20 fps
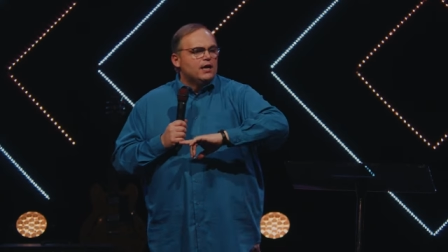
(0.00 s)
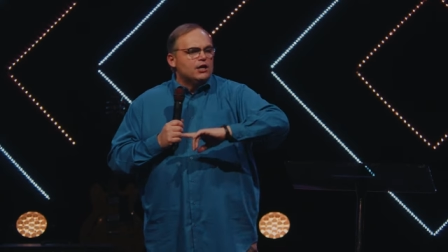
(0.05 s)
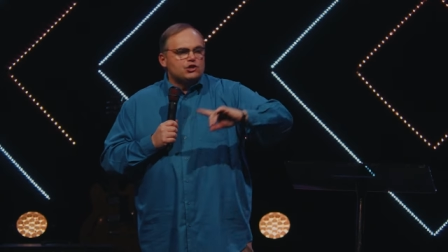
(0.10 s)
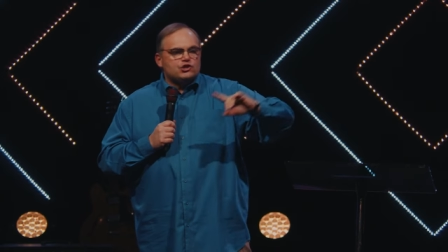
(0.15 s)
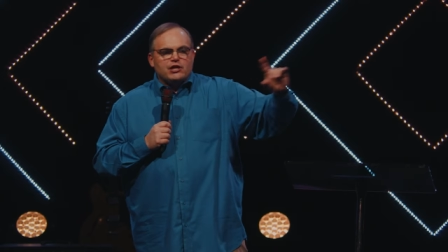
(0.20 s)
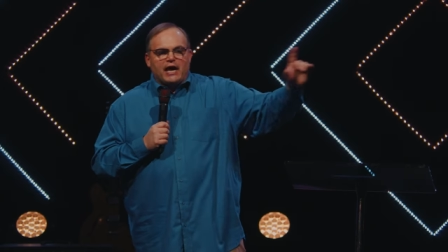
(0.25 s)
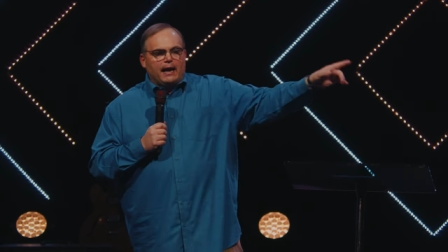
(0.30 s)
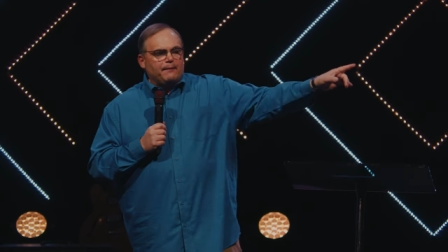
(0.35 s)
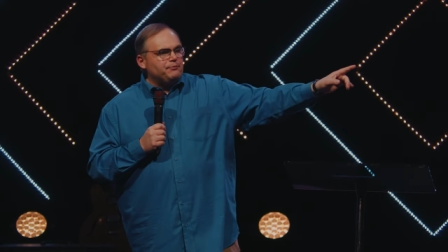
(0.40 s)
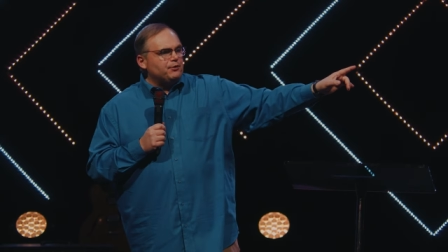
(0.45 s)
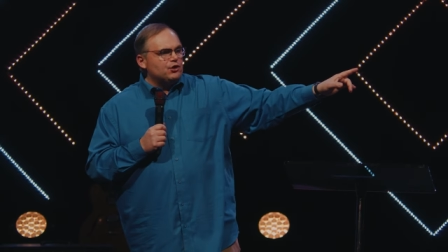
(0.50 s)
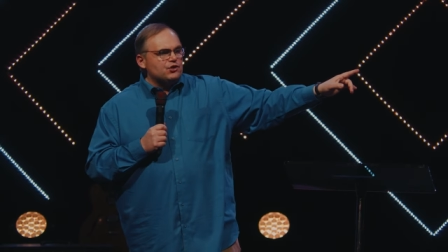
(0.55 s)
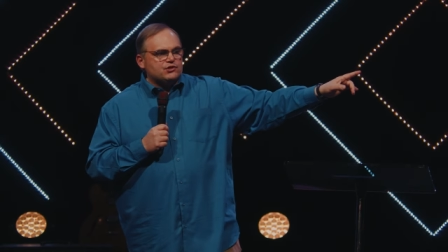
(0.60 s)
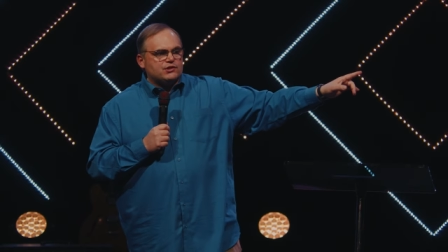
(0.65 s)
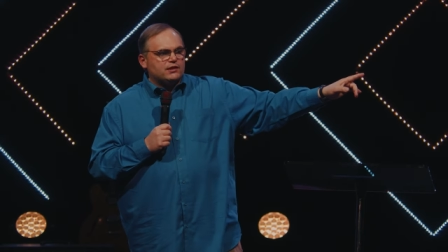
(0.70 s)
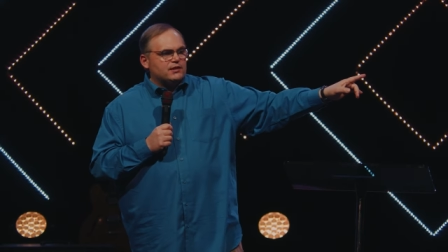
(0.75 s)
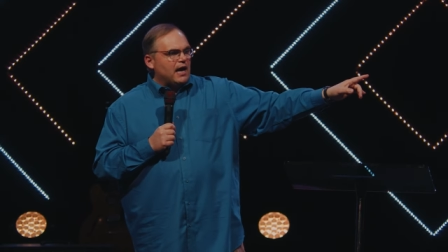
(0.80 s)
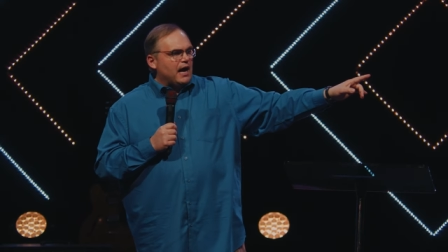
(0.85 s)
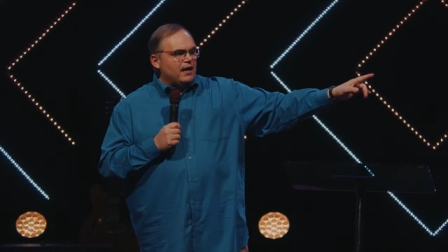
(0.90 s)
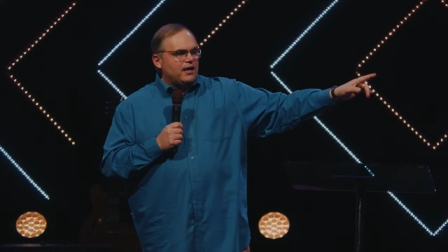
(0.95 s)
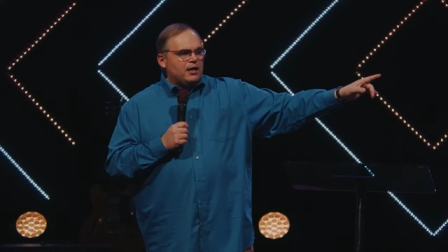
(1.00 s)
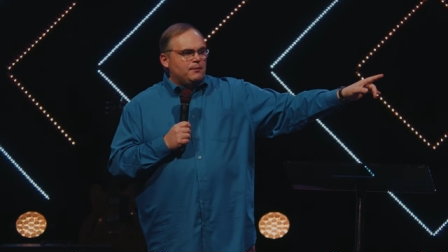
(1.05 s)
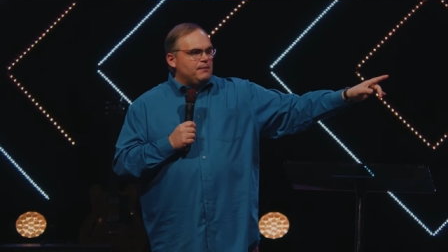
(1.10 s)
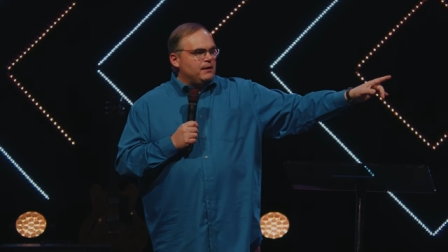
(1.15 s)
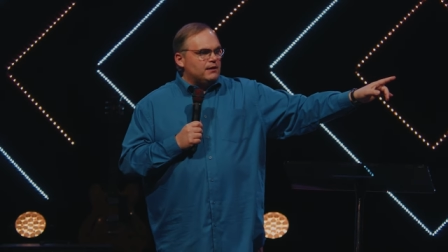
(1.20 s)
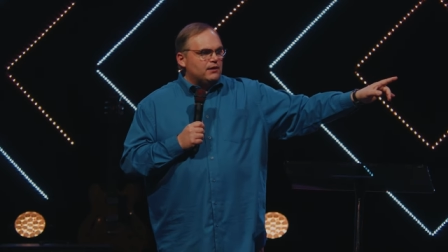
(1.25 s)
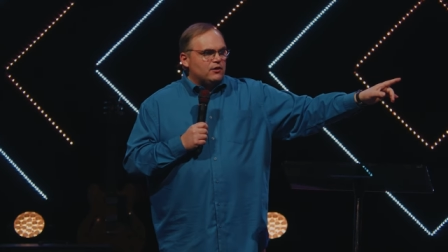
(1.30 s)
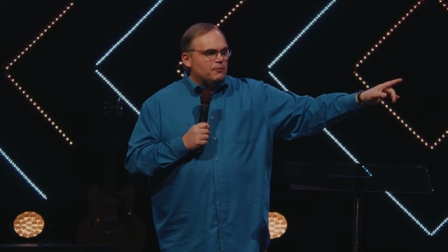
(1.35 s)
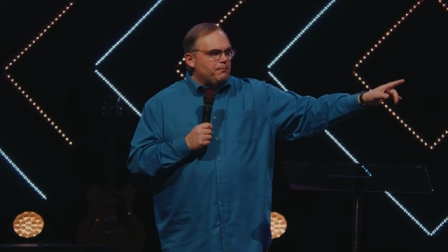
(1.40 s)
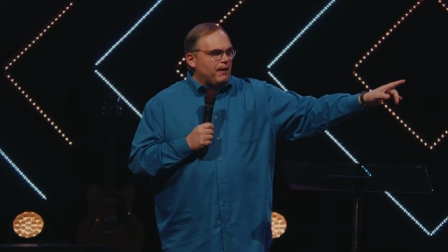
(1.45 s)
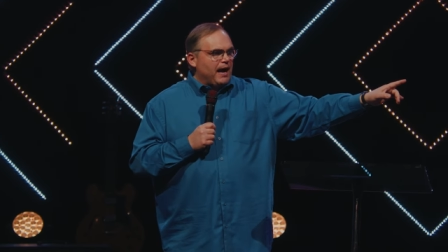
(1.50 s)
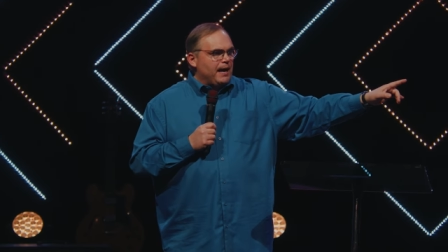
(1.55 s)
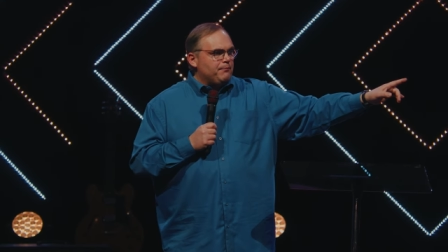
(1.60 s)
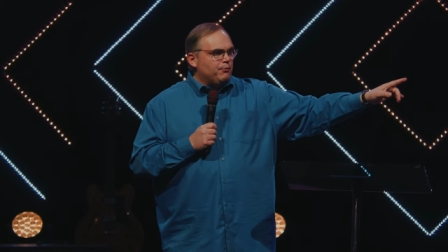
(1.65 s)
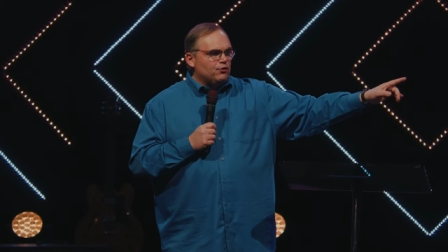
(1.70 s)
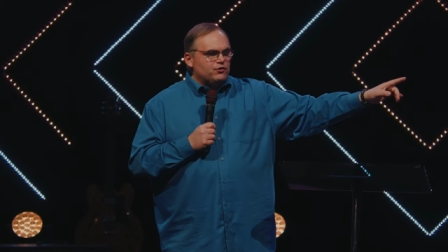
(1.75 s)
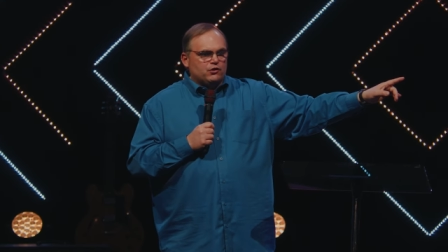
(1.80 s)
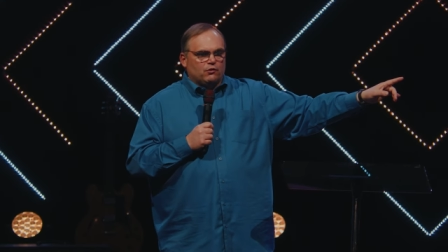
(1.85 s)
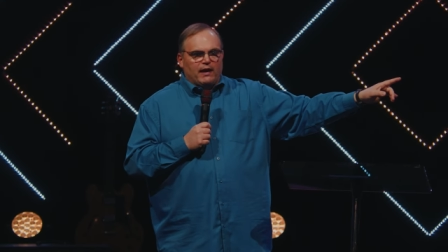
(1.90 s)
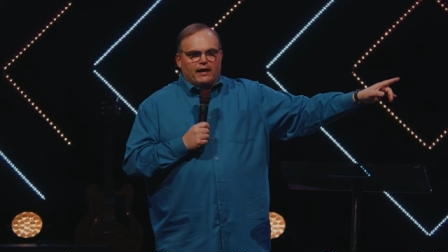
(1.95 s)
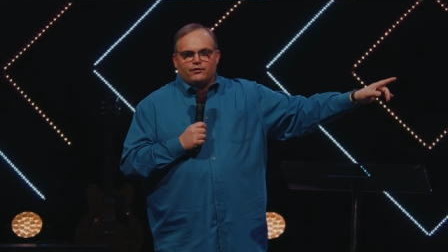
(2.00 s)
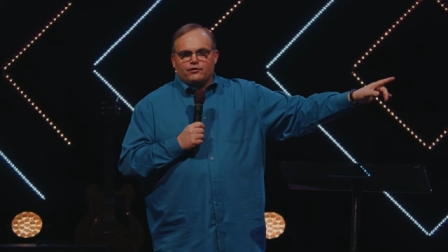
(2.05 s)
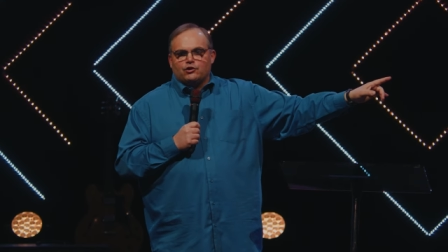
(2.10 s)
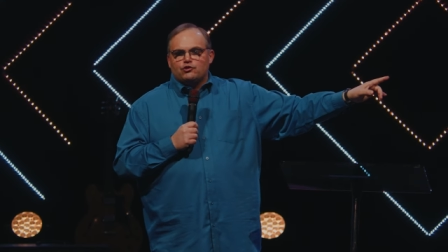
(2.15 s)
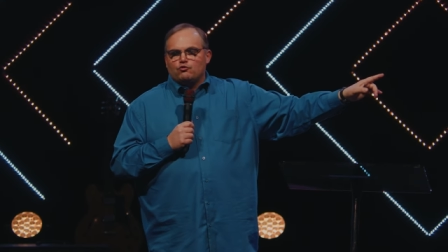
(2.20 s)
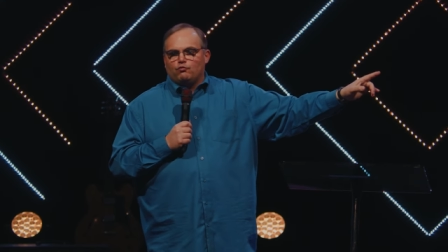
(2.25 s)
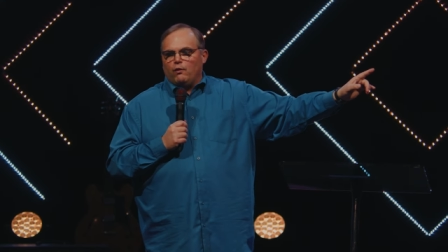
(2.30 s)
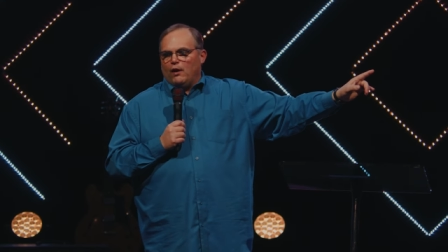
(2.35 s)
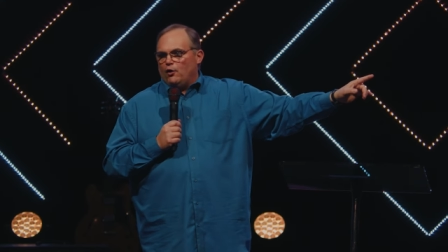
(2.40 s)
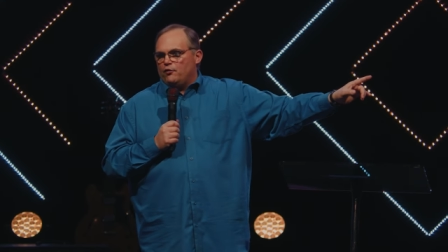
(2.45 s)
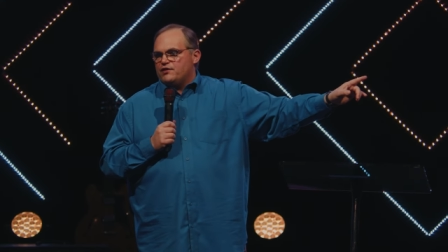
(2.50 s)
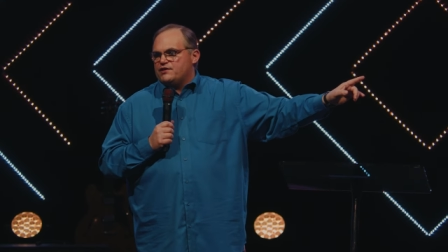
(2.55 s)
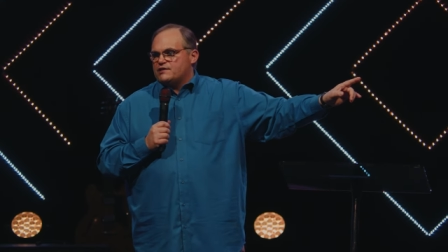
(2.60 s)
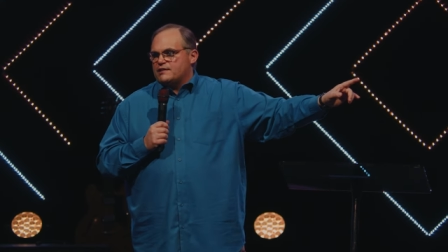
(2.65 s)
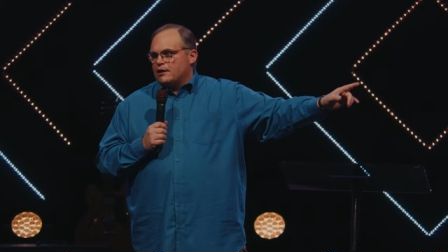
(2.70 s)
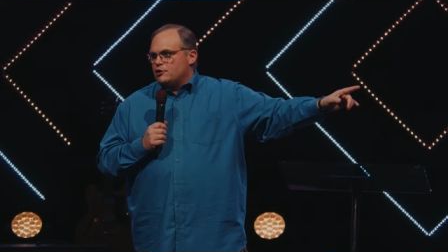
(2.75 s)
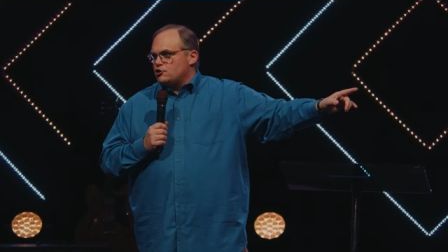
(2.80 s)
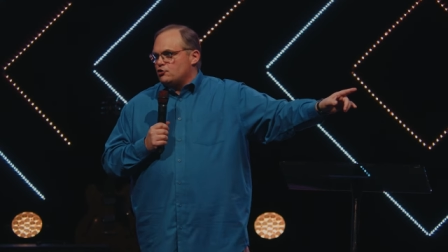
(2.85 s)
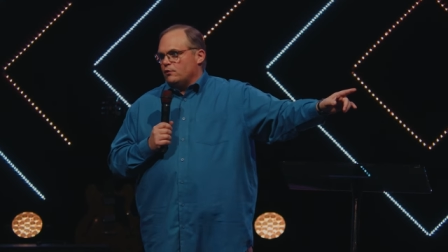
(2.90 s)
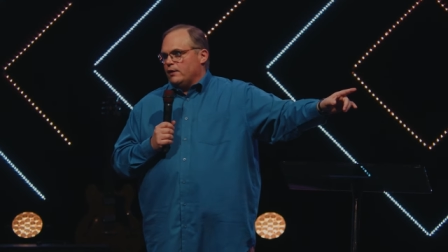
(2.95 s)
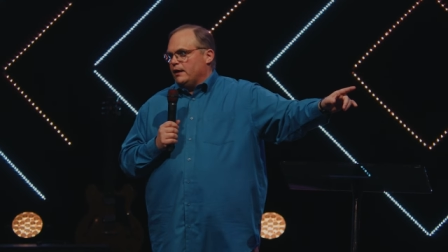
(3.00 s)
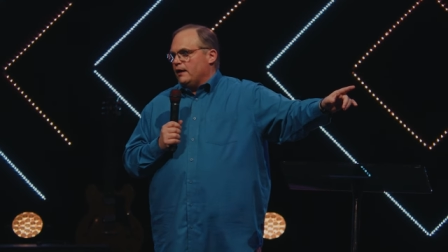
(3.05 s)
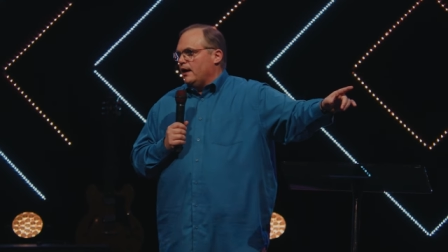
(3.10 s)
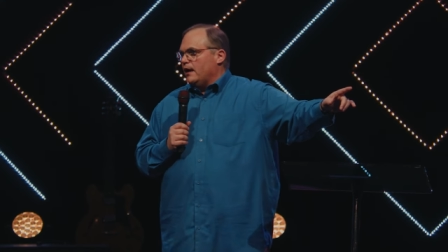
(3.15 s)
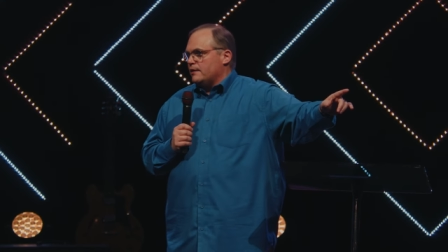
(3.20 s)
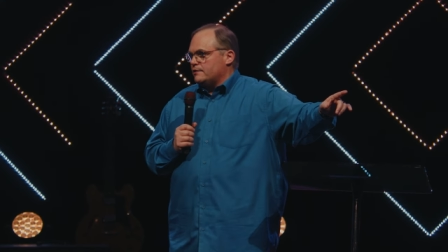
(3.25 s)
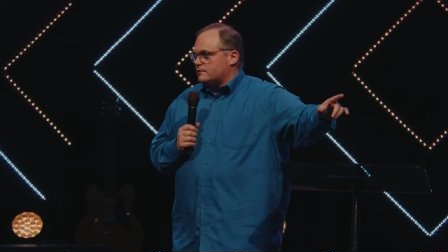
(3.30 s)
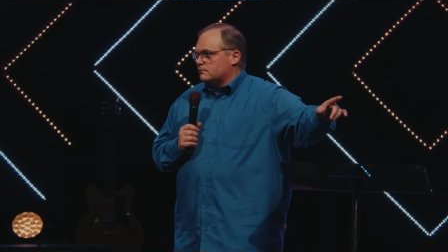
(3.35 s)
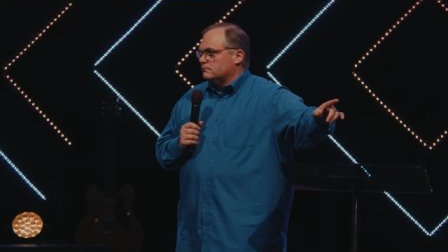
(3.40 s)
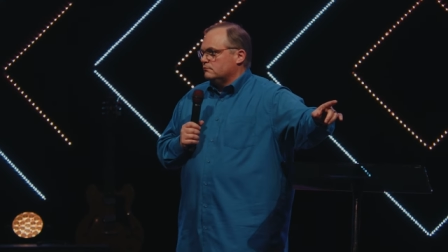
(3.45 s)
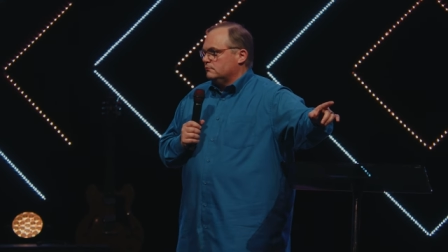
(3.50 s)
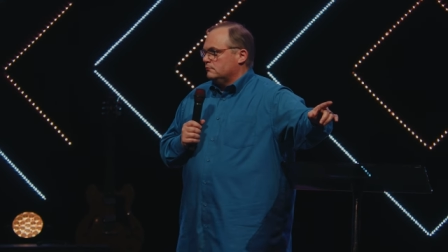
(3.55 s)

chapters did not come into the Bible till like the 12th century, guys.